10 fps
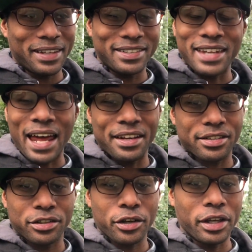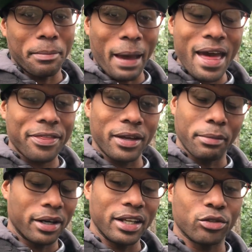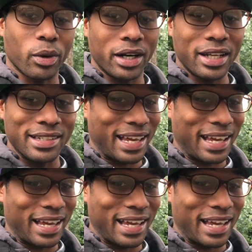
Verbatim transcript: it's not necessarily a bad thing, but it is what it is.